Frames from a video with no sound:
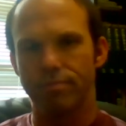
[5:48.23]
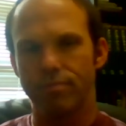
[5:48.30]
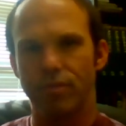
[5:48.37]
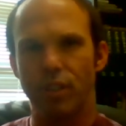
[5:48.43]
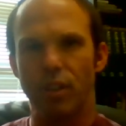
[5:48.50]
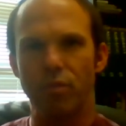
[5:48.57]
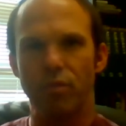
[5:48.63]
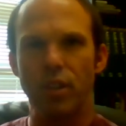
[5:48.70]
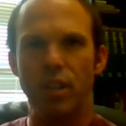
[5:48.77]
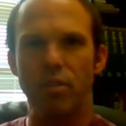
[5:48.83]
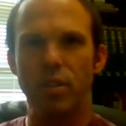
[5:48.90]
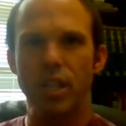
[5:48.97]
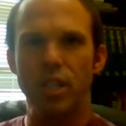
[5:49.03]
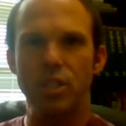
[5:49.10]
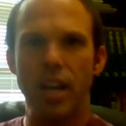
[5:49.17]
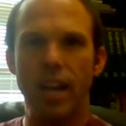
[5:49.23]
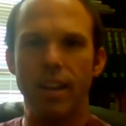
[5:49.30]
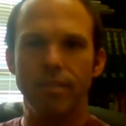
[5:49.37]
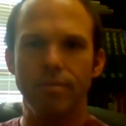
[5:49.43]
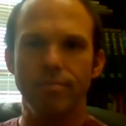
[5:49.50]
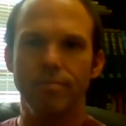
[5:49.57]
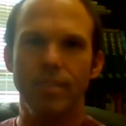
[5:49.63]
feel free to reach
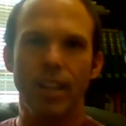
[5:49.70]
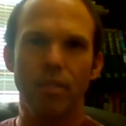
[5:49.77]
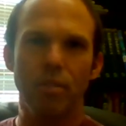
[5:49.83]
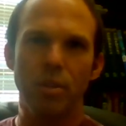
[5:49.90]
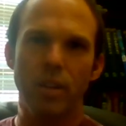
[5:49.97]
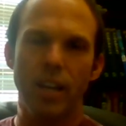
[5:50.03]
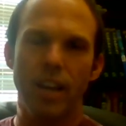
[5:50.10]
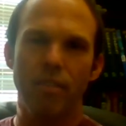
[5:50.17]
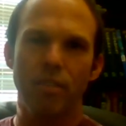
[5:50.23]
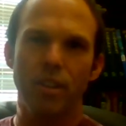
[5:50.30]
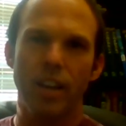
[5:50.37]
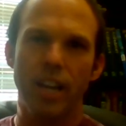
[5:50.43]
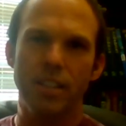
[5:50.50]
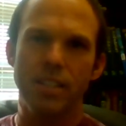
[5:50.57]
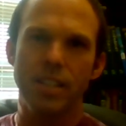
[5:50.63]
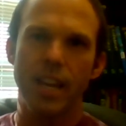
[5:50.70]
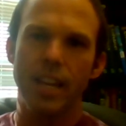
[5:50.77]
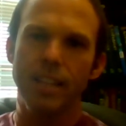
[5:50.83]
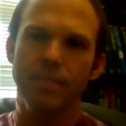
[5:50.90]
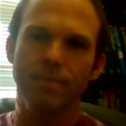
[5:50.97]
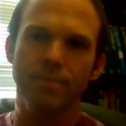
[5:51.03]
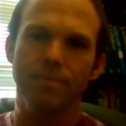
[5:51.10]
out. Everyone have a great
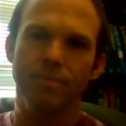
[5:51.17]
day,